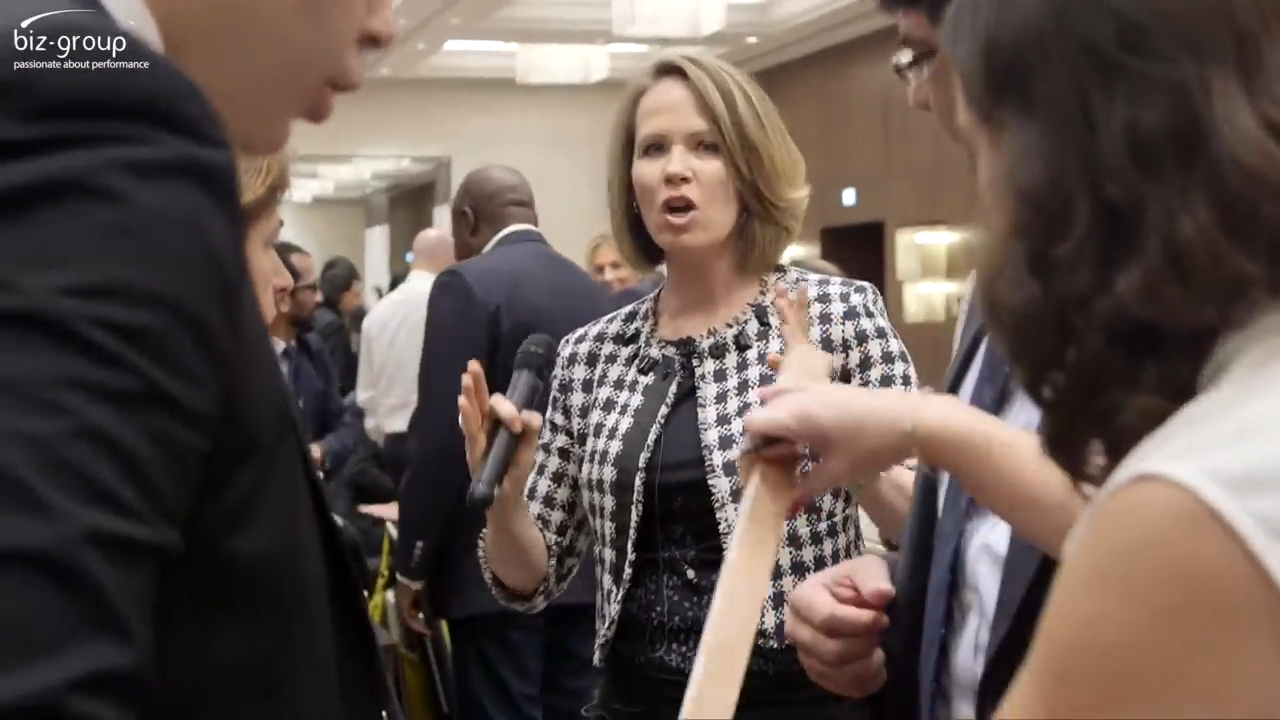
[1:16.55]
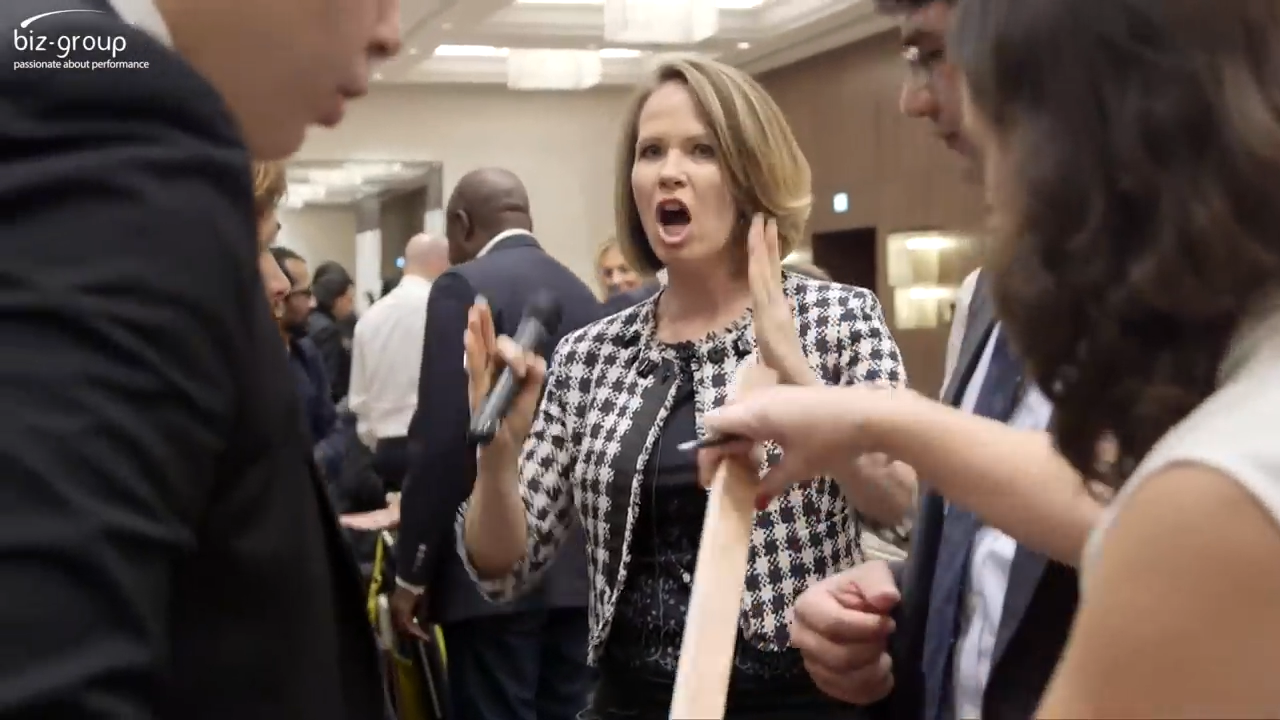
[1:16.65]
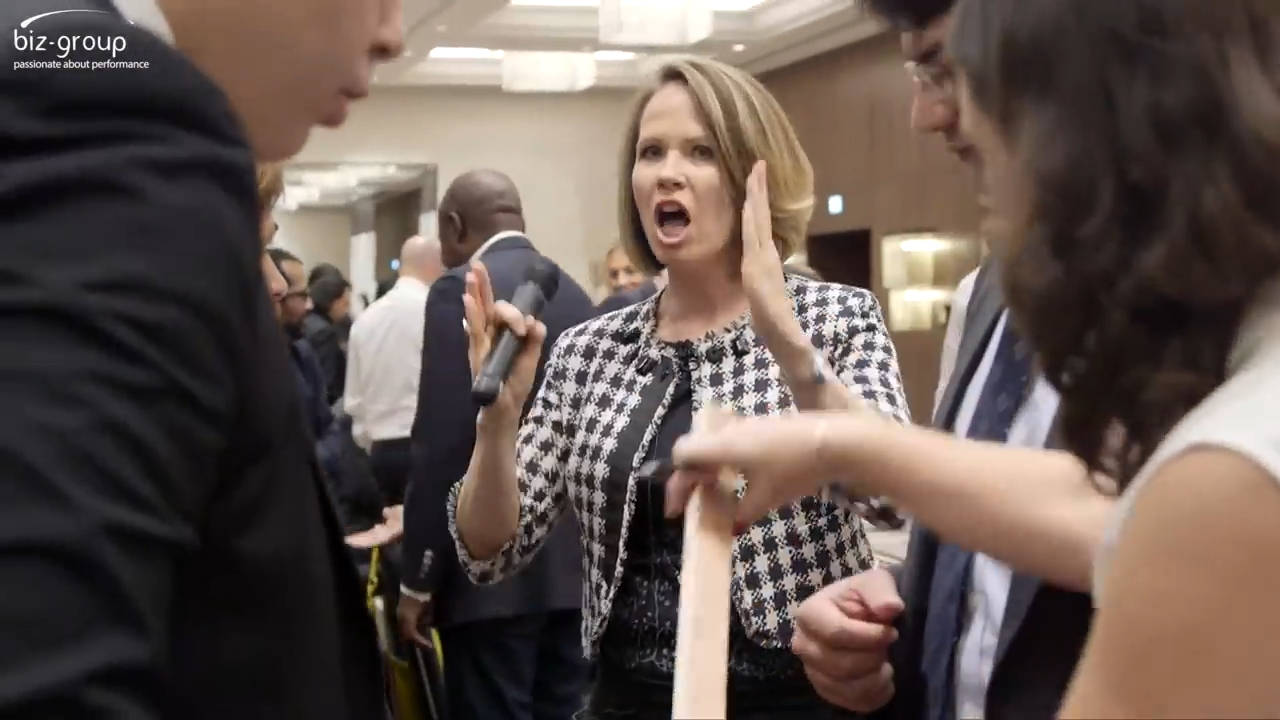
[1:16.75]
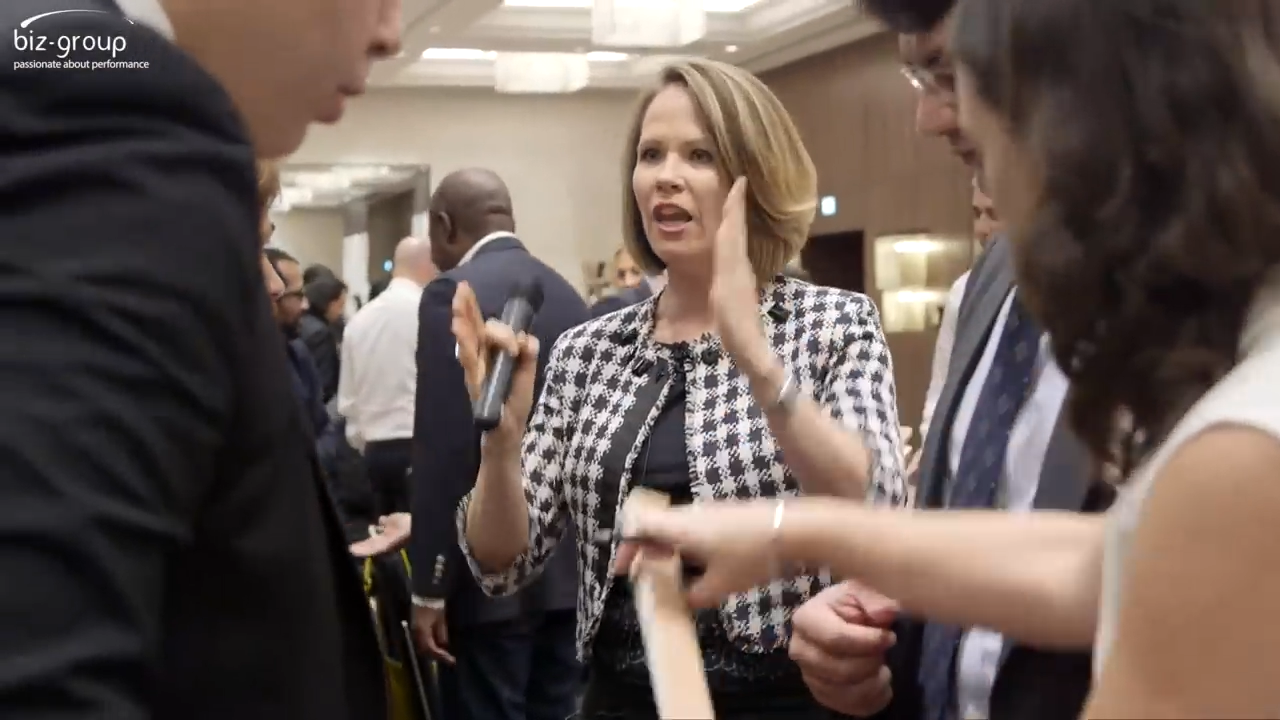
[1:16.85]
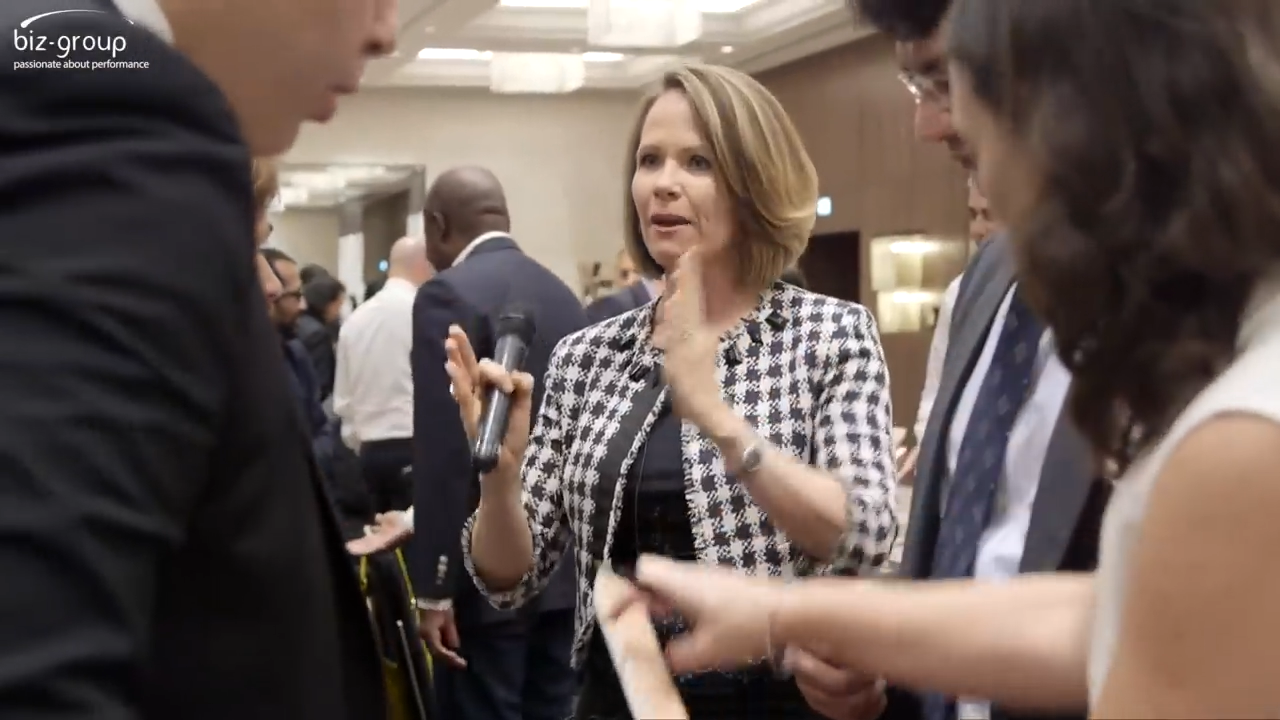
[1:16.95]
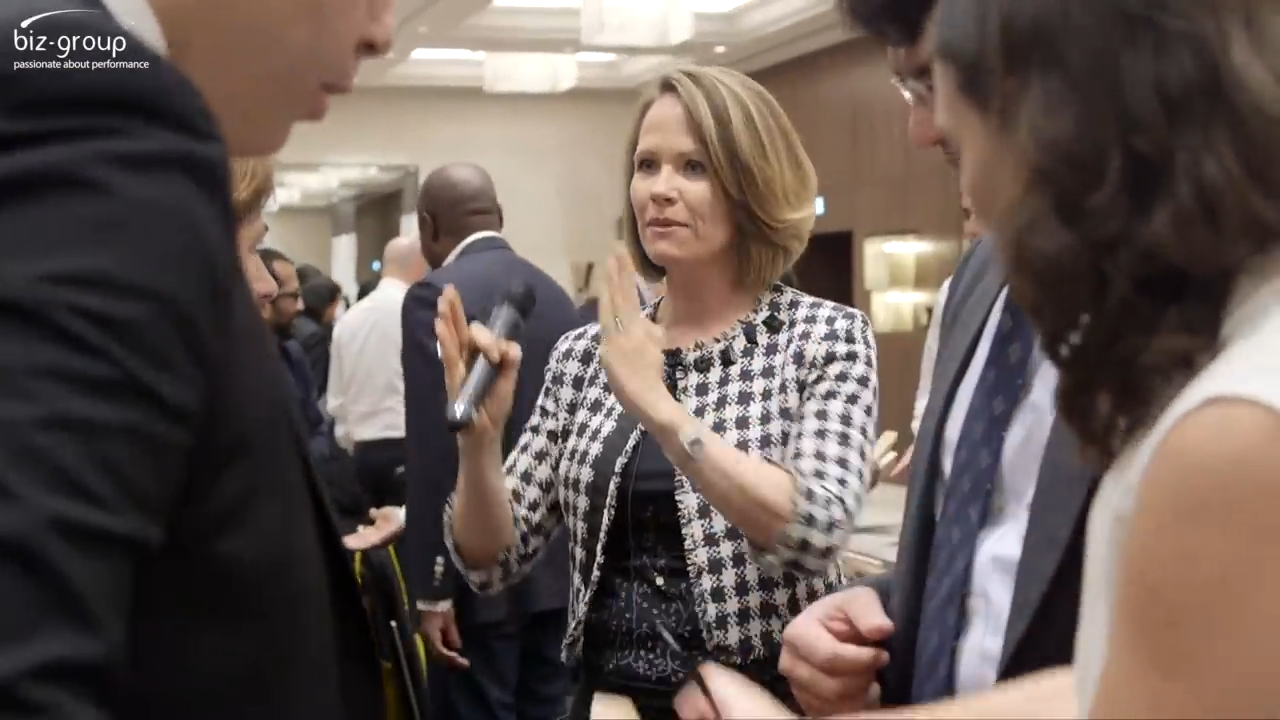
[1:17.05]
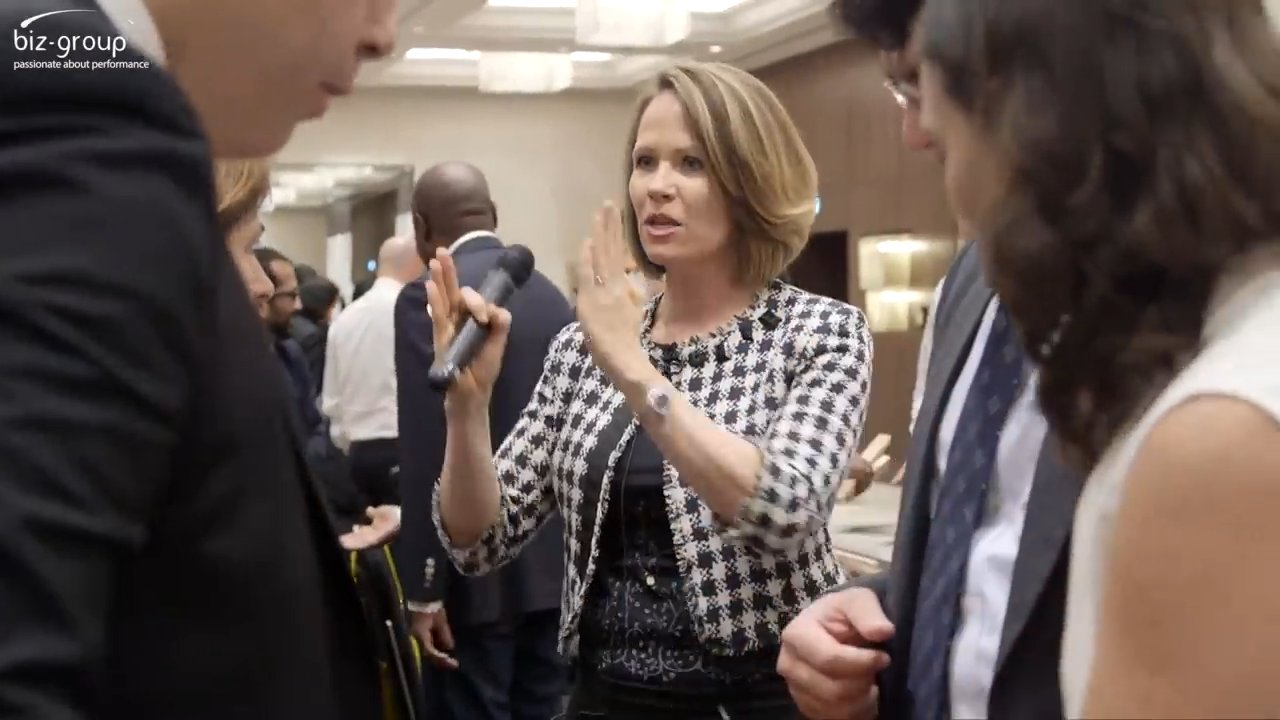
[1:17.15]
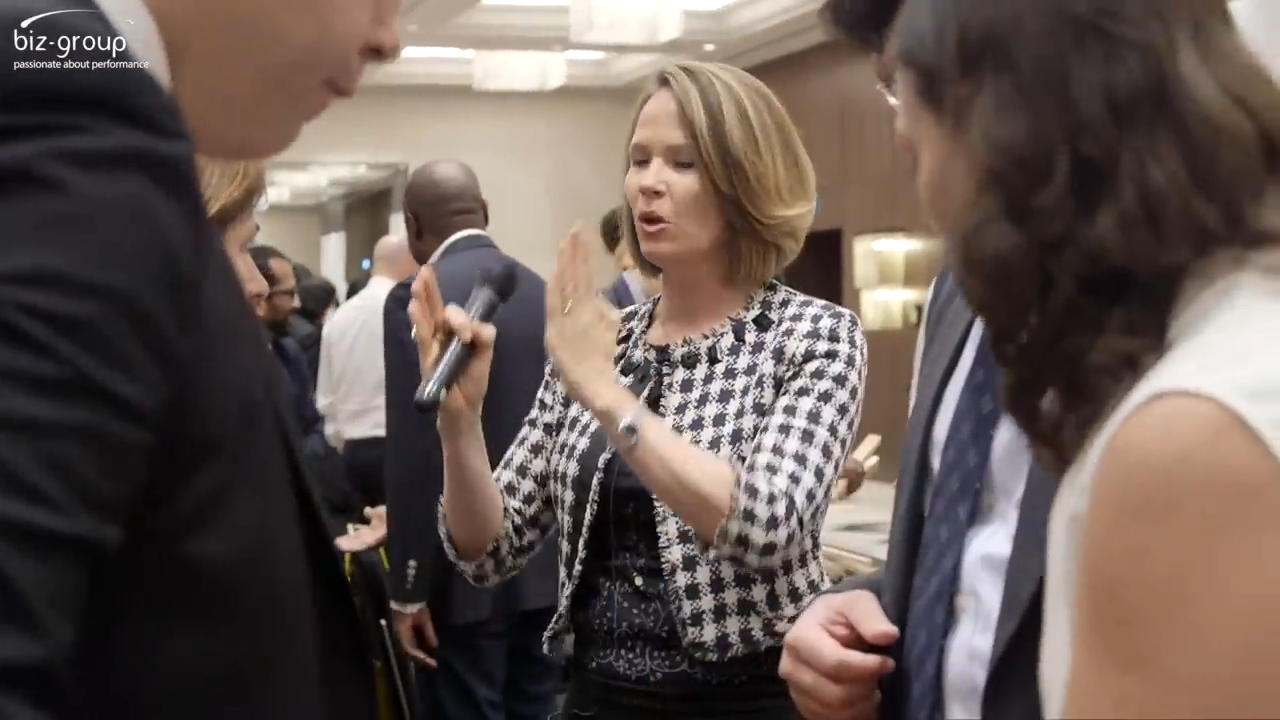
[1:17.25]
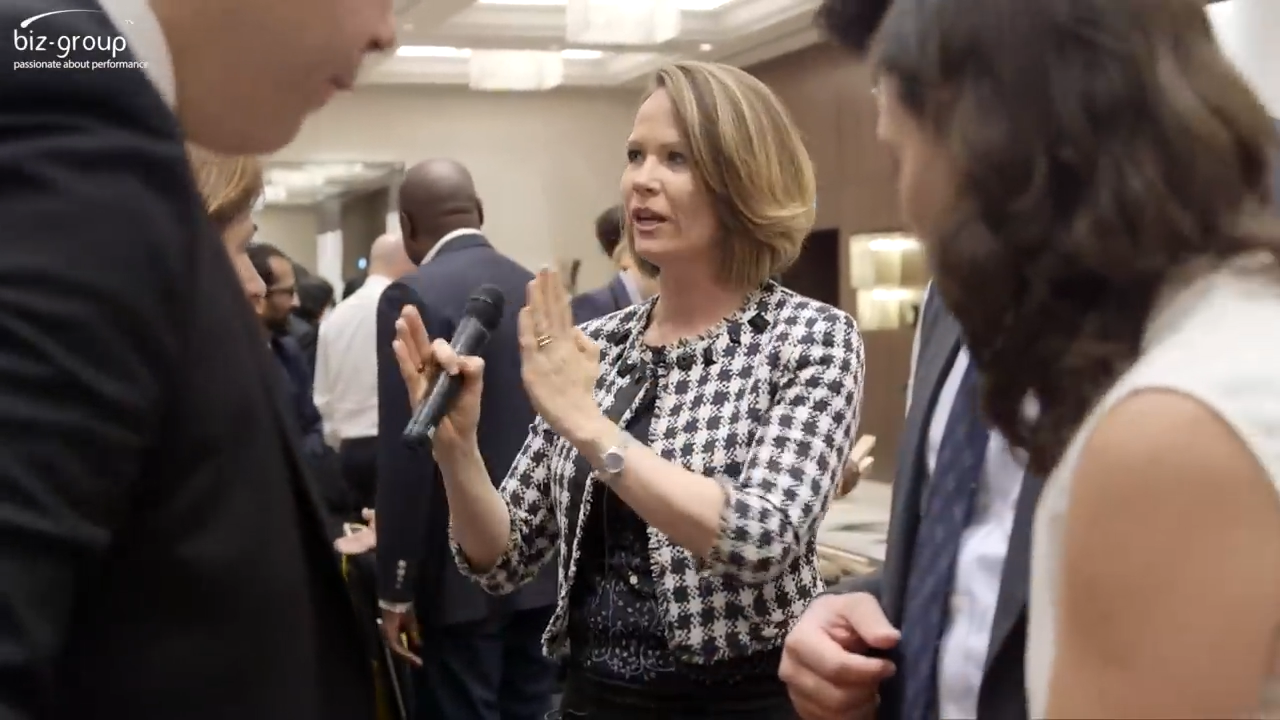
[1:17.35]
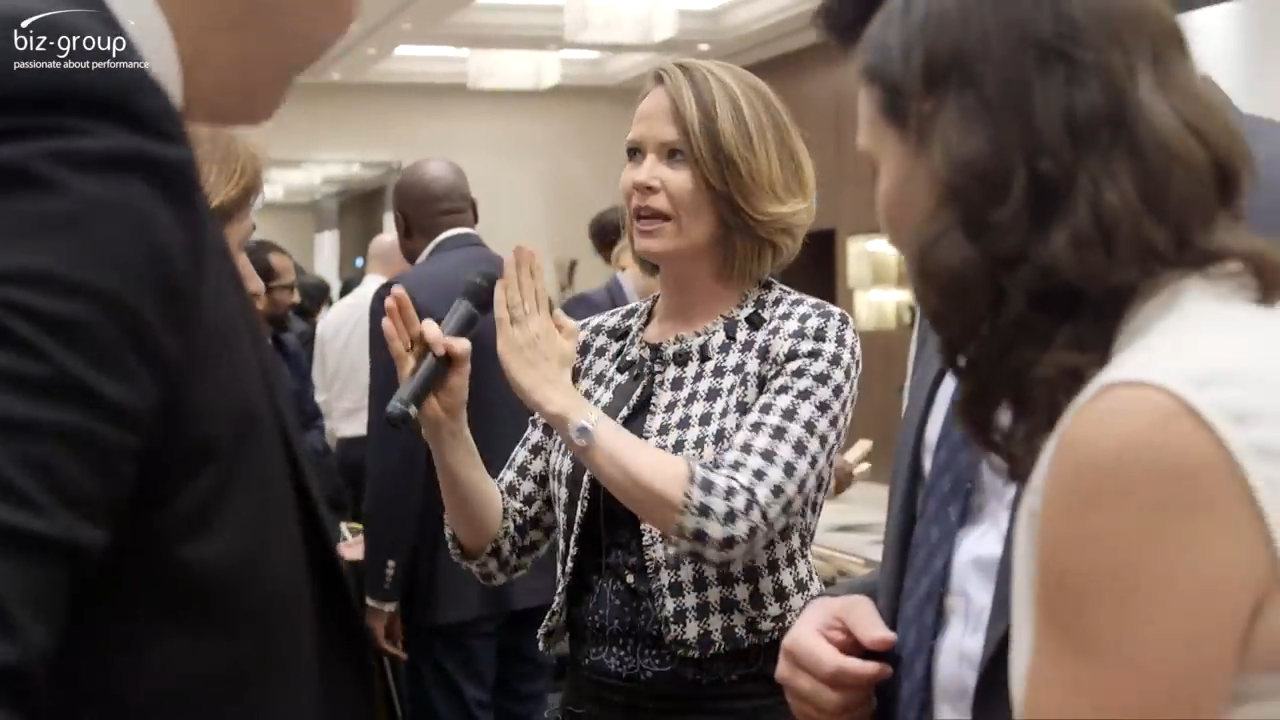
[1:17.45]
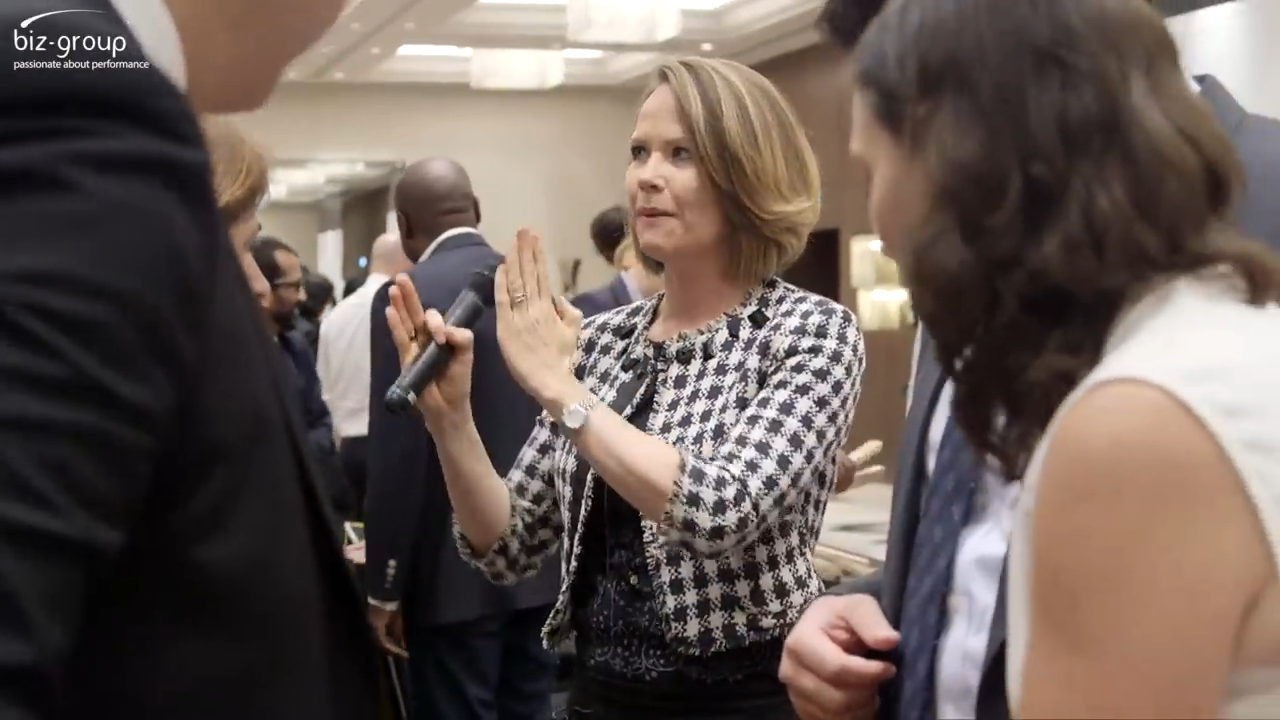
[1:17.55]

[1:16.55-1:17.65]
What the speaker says: columns holding